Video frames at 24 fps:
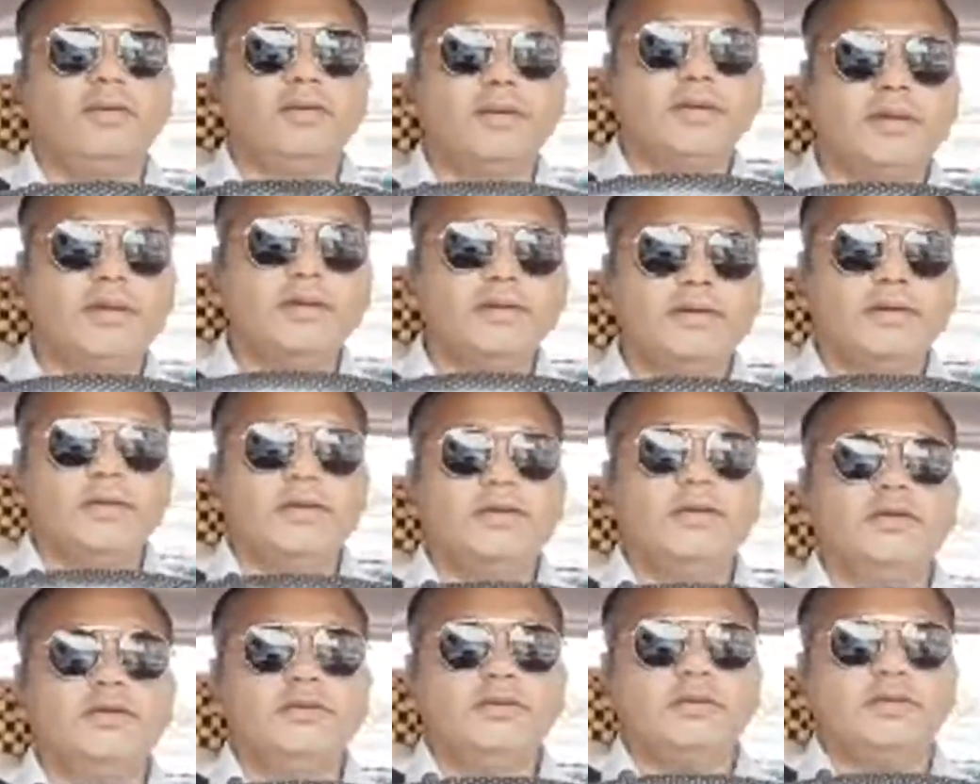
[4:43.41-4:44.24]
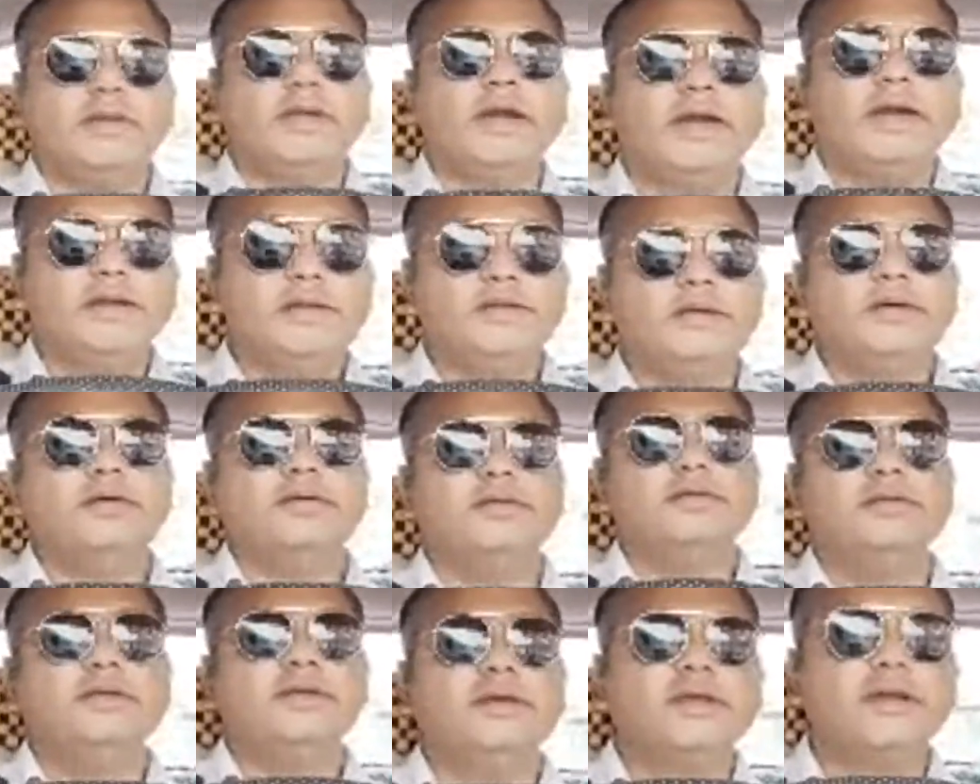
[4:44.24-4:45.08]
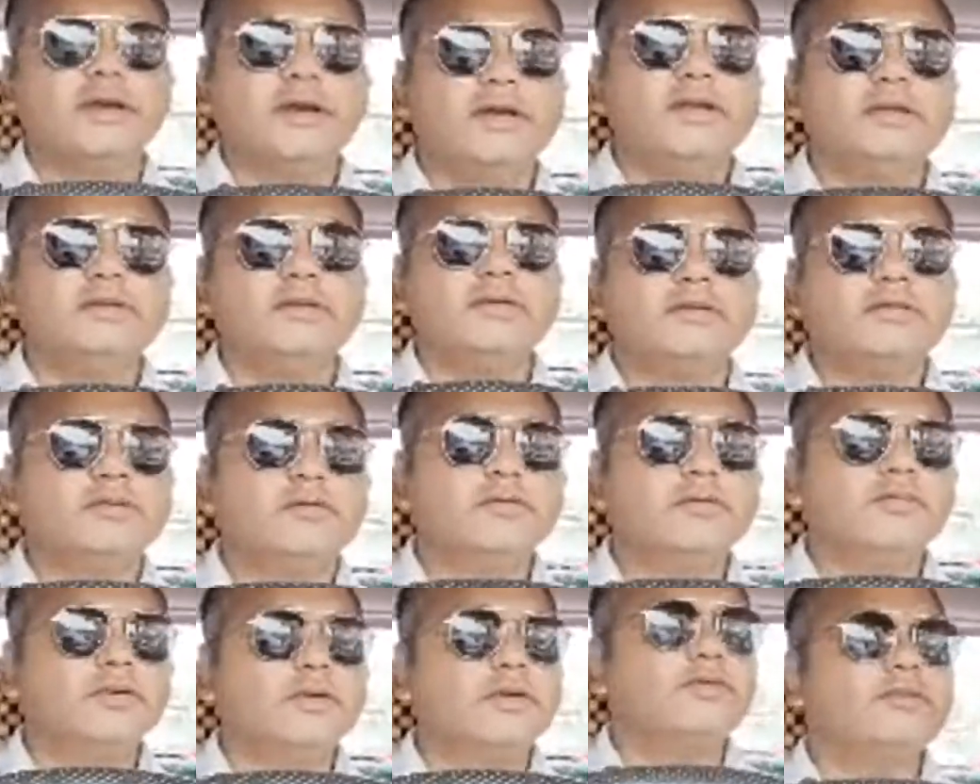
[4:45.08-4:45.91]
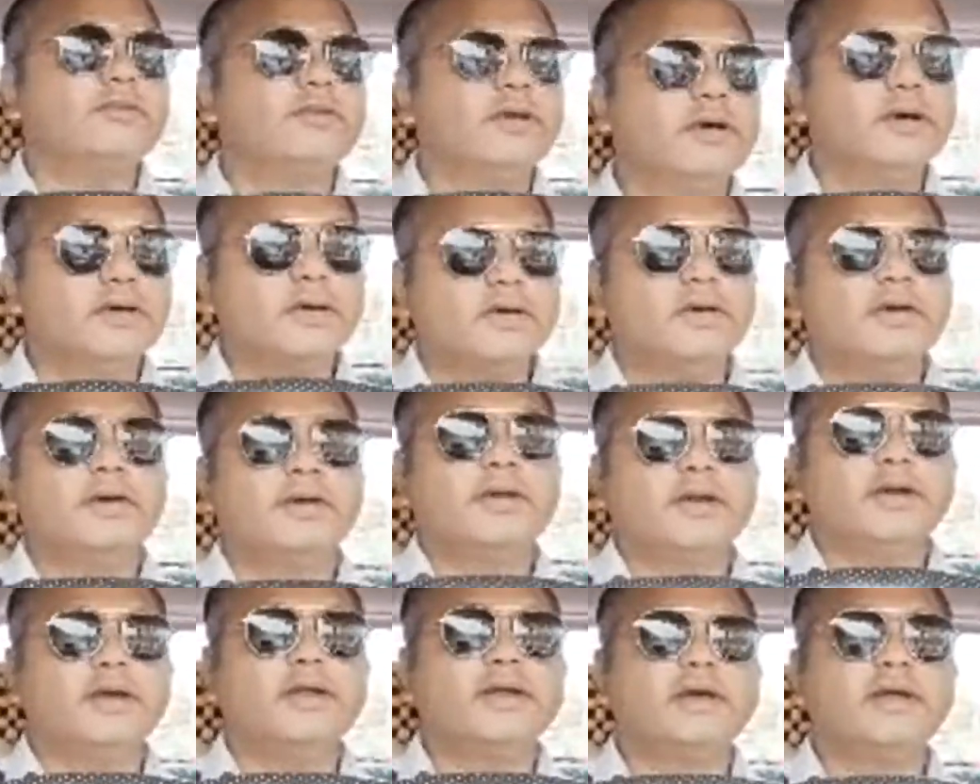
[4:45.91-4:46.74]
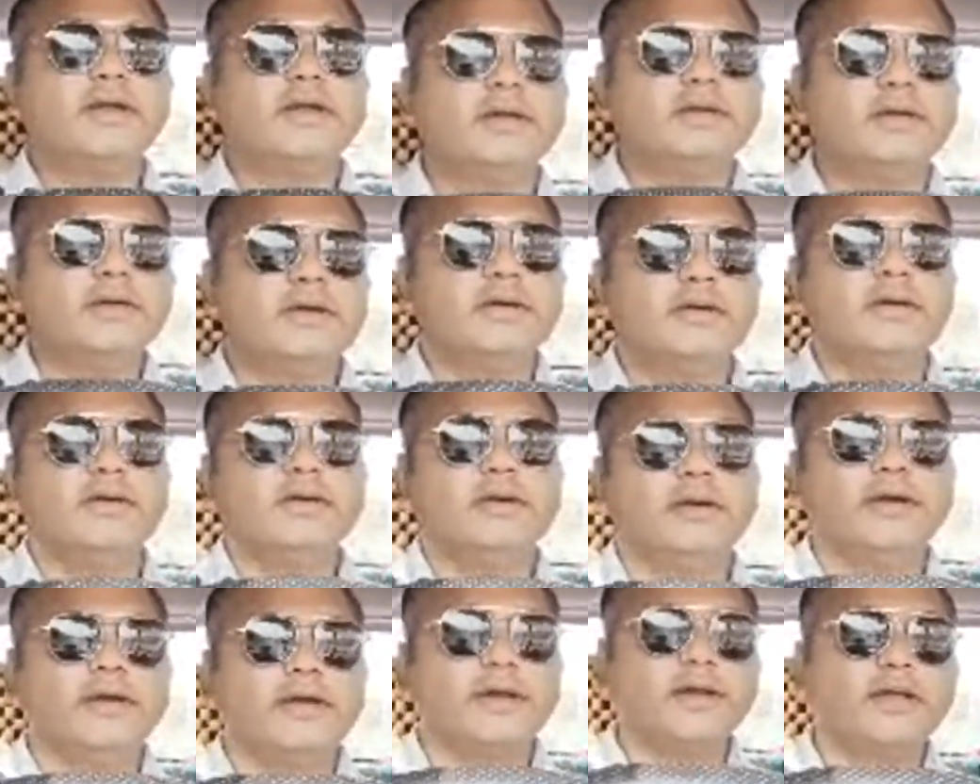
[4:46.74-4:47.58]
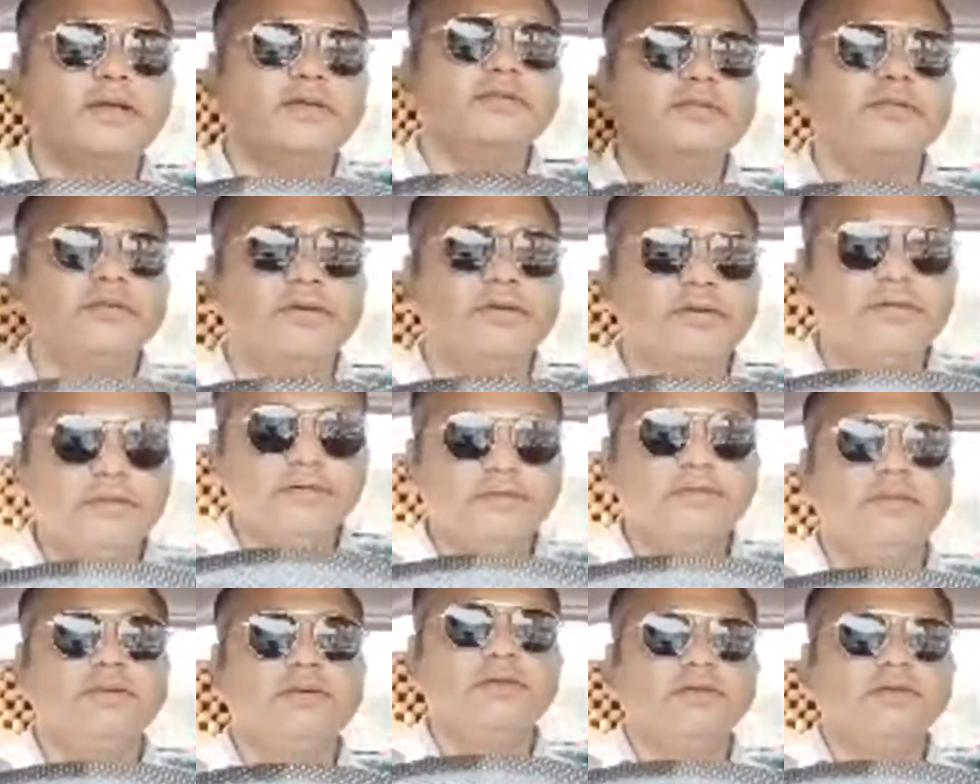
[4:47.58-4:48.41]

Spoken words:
Okay, so that is secret is also one of the critical data classification